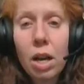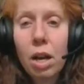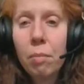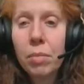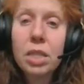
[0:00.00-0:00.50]

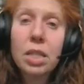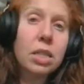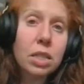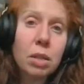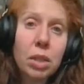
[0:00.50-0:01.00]
um, this
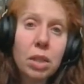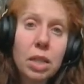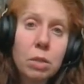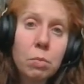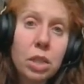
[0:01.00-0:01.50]
isn't something
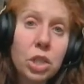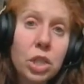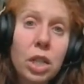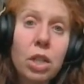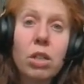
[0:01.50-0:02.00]
that's being
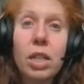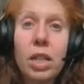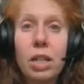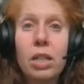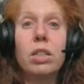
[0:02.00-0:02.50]
shared
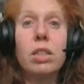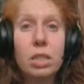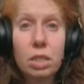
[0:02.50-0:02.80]
and